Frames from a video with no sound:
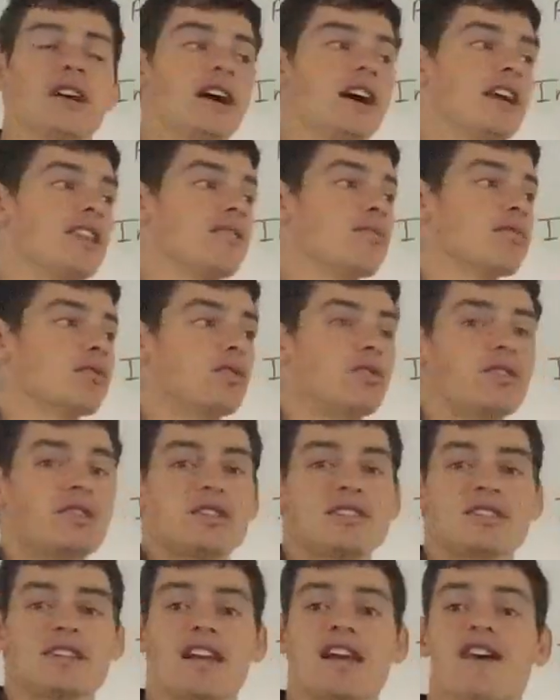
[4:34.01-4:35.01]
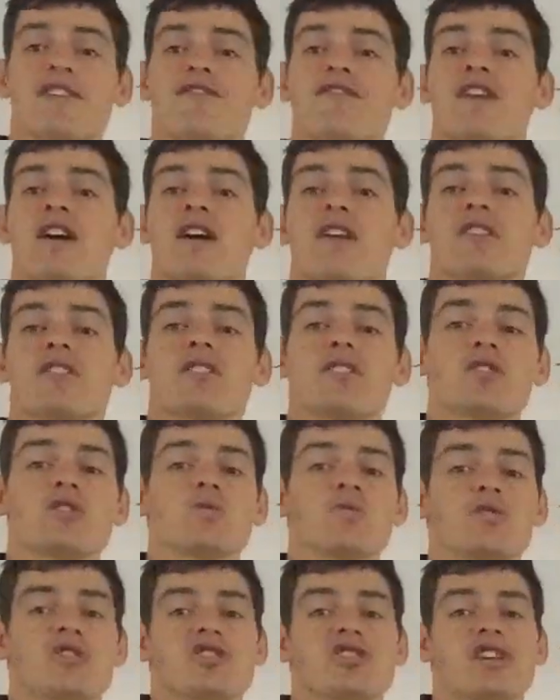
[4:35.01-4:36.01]
the balloon and see how far it
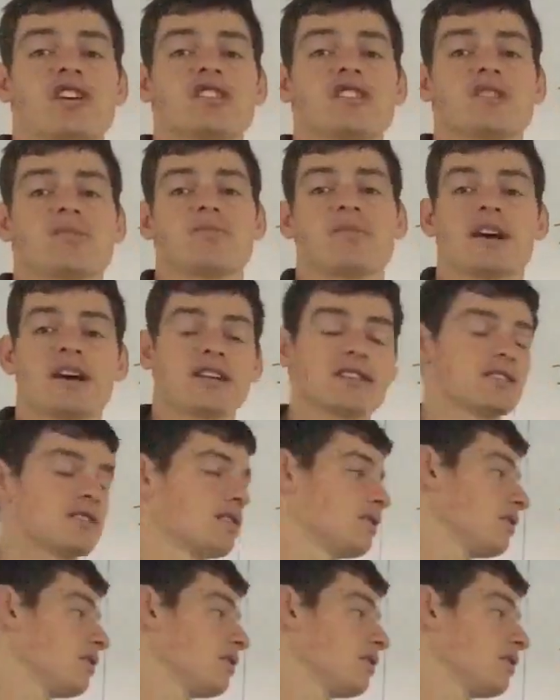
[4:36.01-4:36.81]
goes with a changing mass.